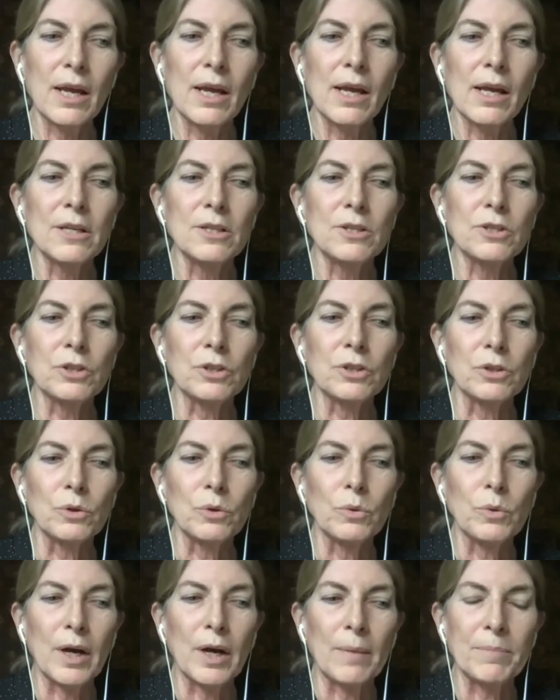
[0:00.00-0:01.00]

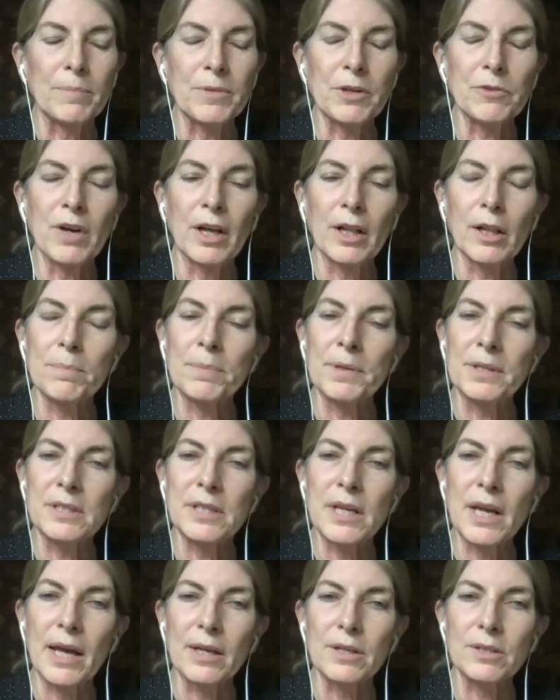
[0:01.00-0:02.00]
to develop and
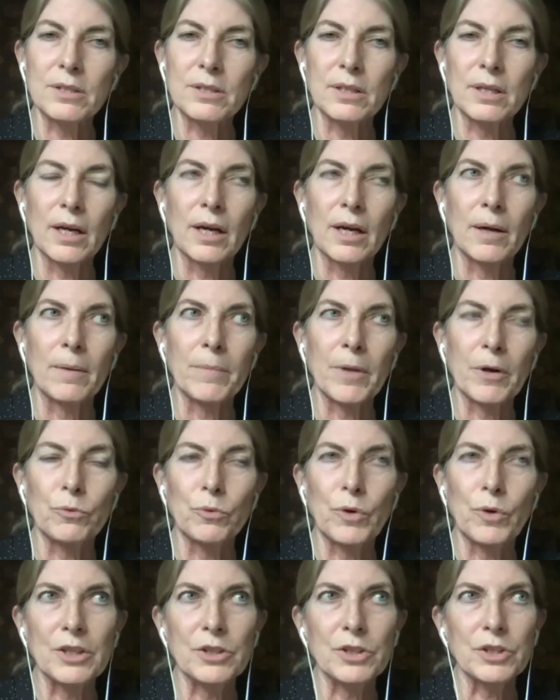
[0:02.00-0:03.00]
test a
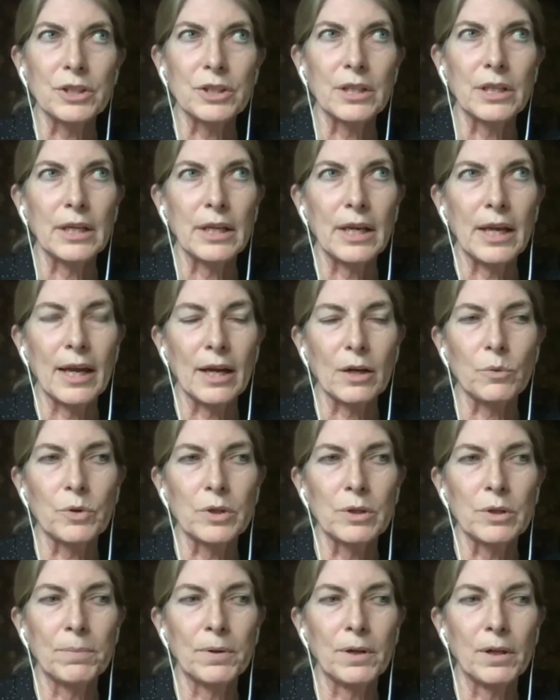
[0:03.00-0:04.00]
racially
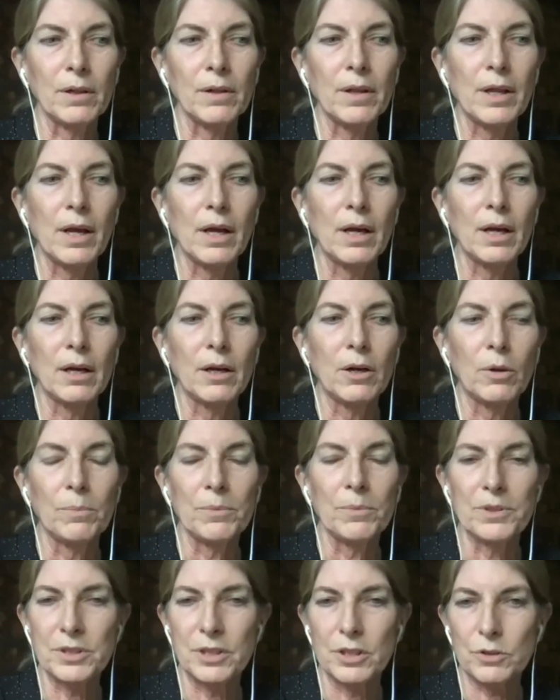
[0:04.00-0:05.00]
equitable
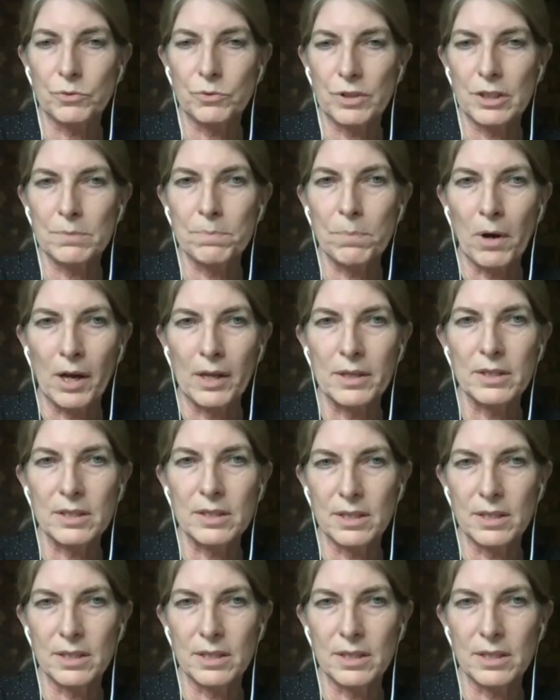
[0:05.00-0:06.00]
homelessness response
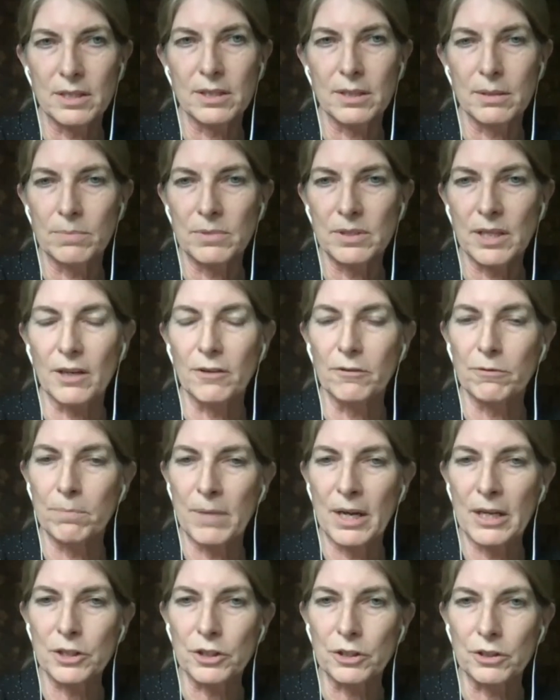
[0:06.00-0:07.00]
system set of
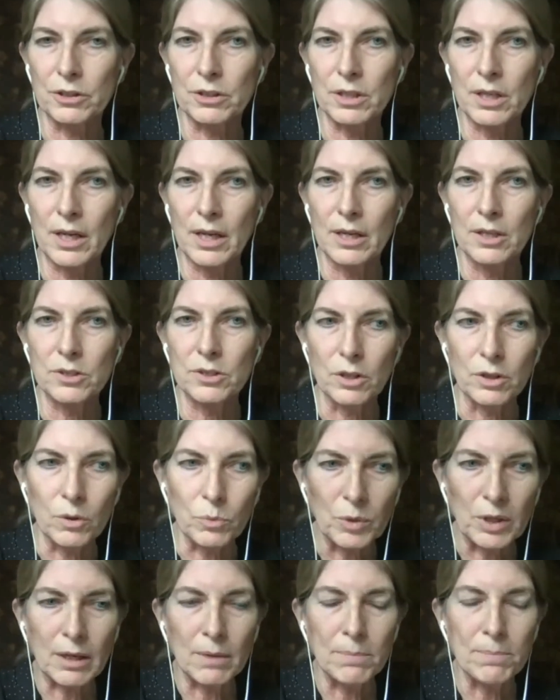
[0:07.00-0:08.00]
measures so that we
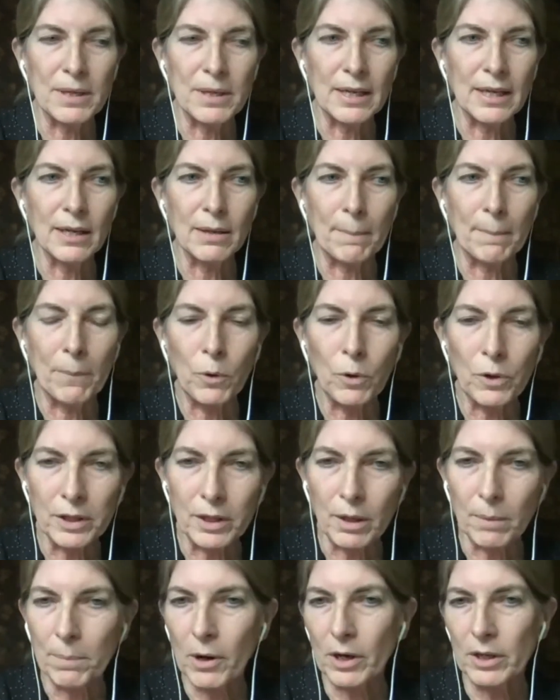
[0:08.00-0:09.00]
can begin pulling
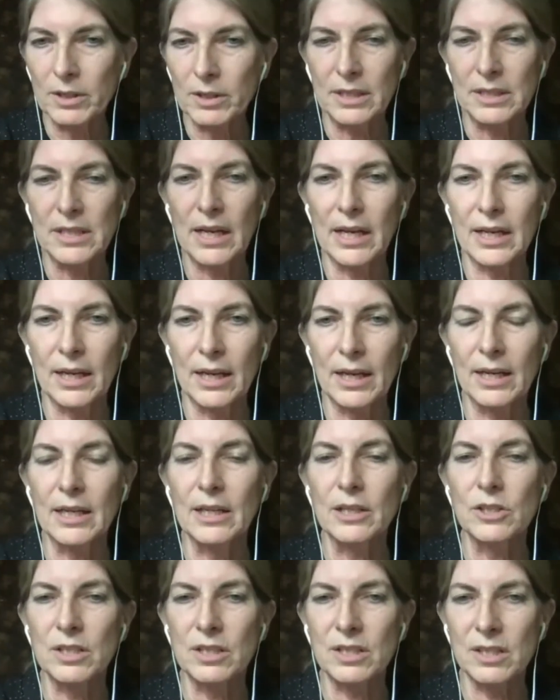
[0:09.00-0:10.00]
apart the data at
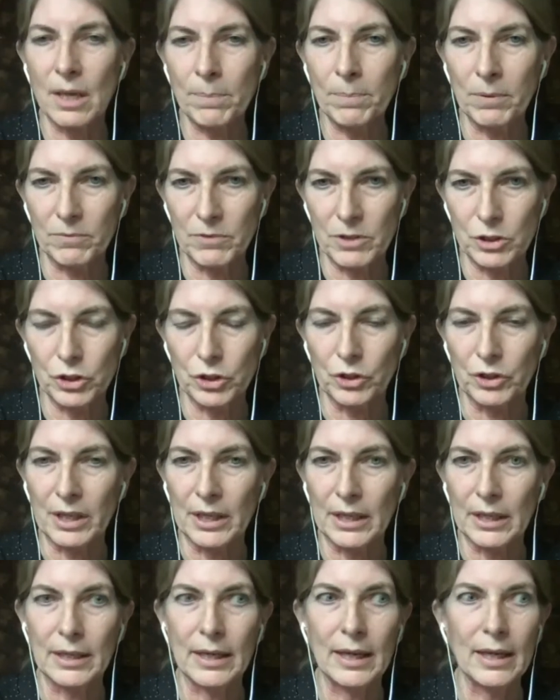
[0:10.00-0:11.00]
each step of the
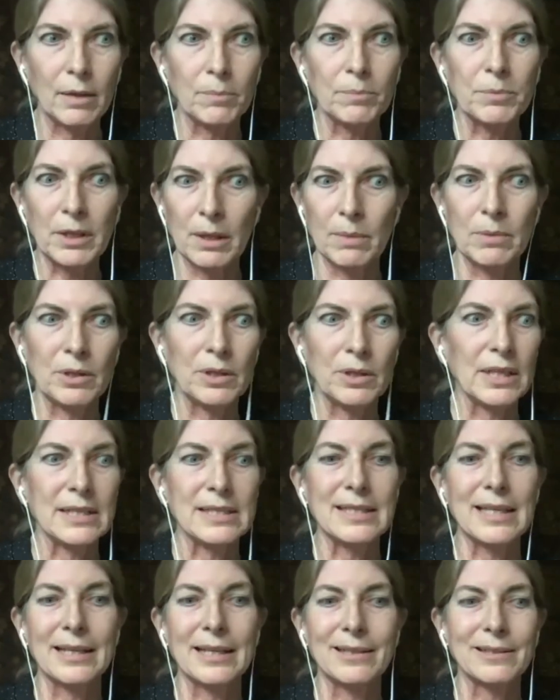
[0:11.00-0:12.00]
journey and help communities
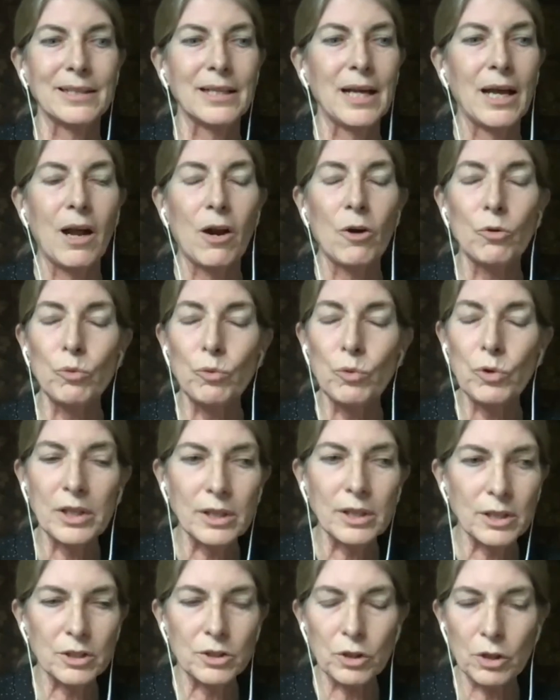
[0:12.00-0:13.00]
that are really
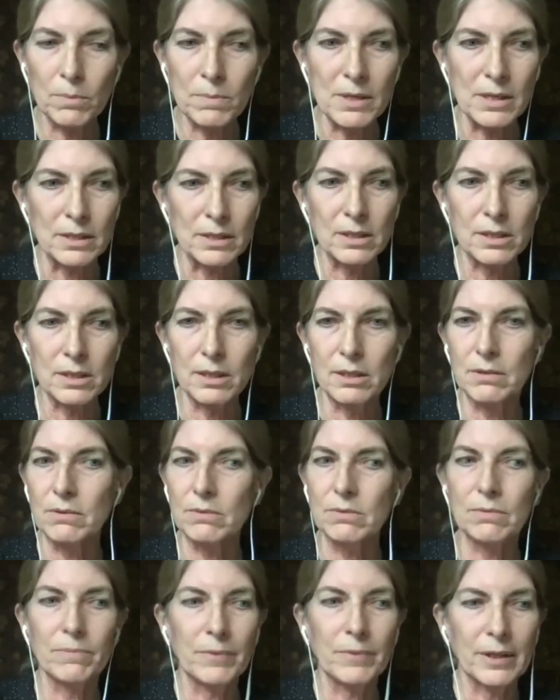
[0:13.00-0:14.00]
determined to
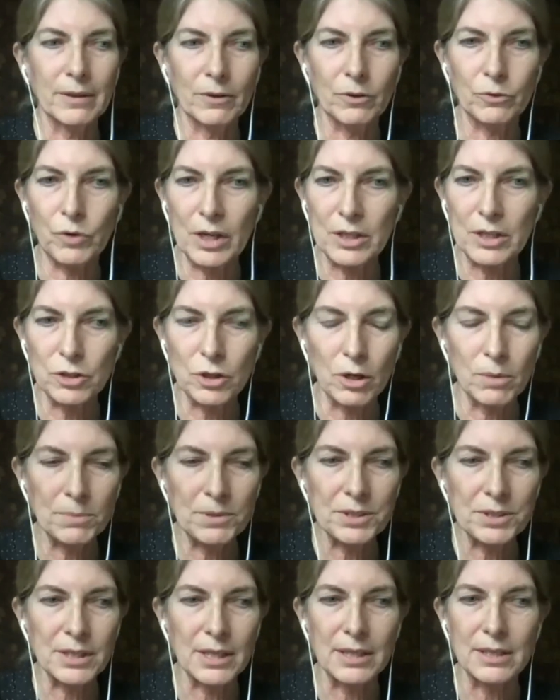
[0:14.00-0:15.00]
erase
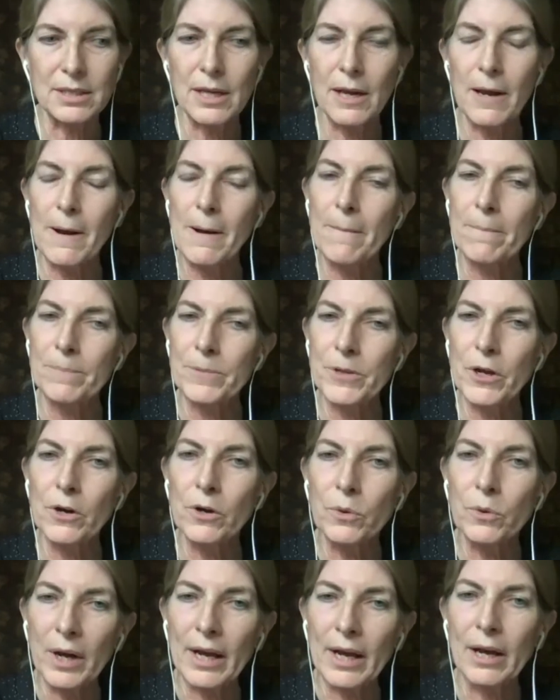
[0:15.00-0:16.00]
homelessness
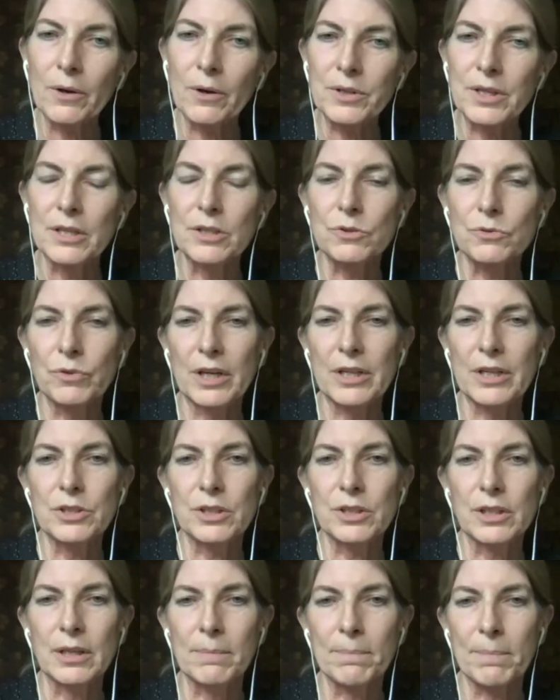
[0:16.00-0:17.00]
know how these
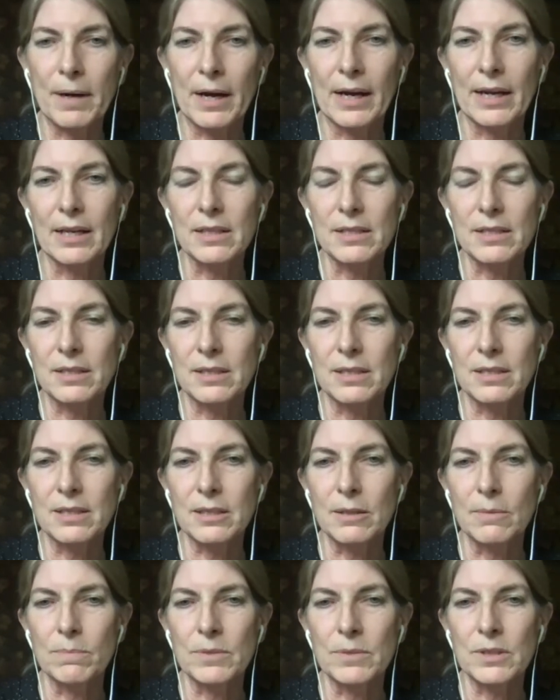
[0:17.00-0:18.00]
racially biased
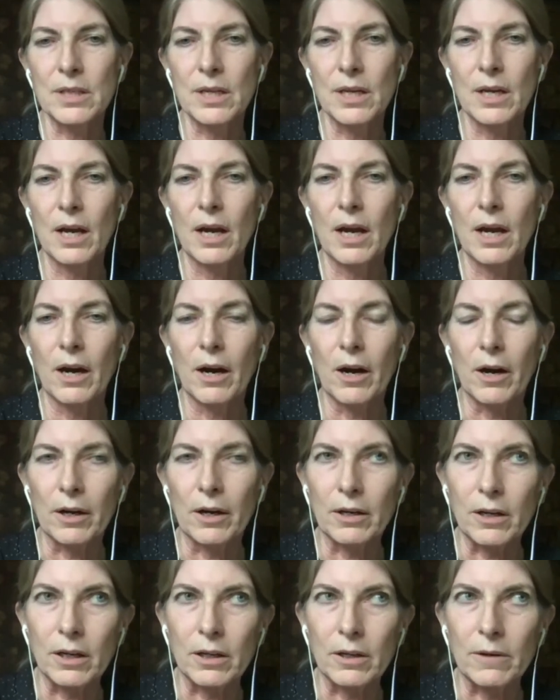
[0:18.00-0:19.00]
systems
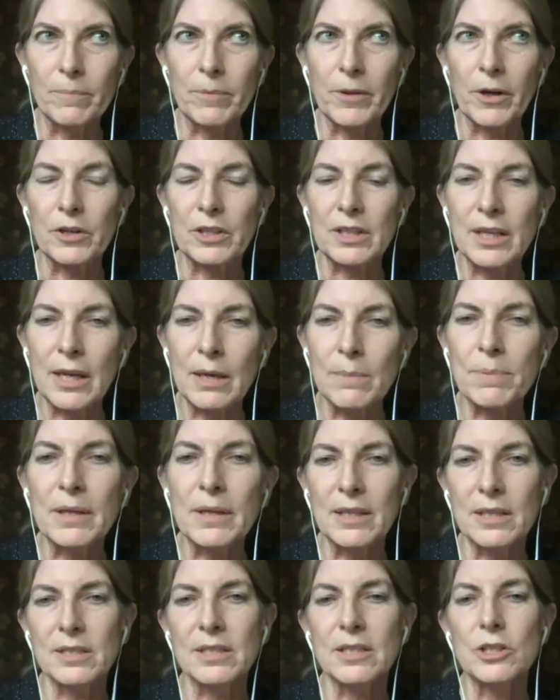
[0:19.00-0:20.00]
are keeping
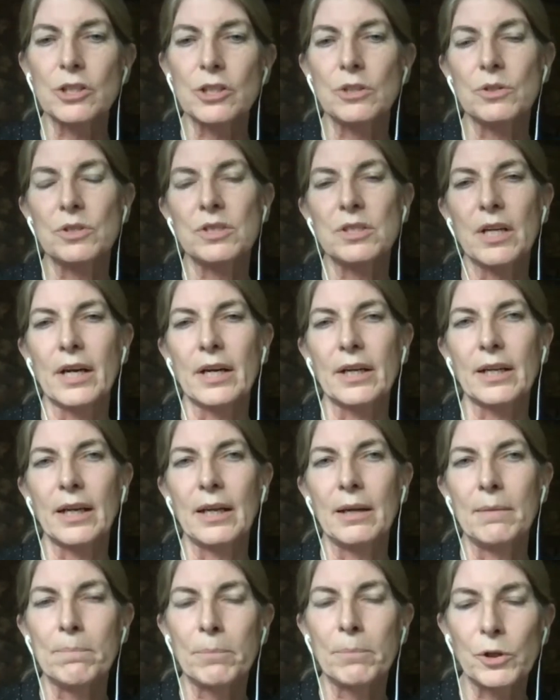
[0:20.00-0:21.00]
this issue stuck
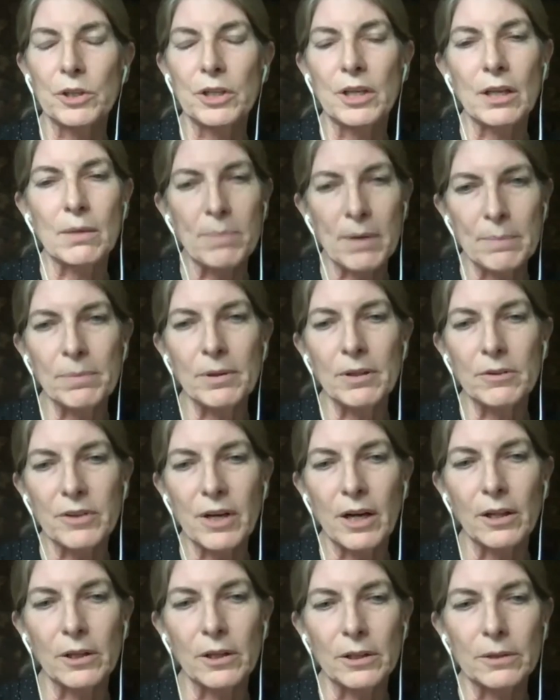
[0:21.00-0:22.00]
and burdening people of
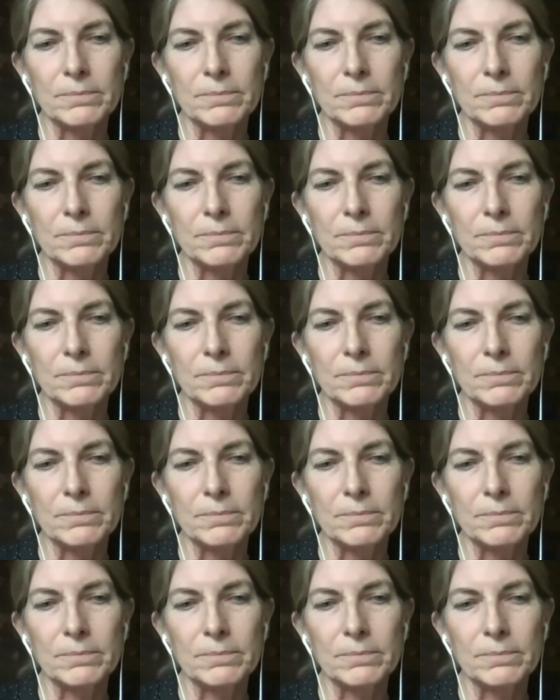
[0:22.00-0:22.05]
color.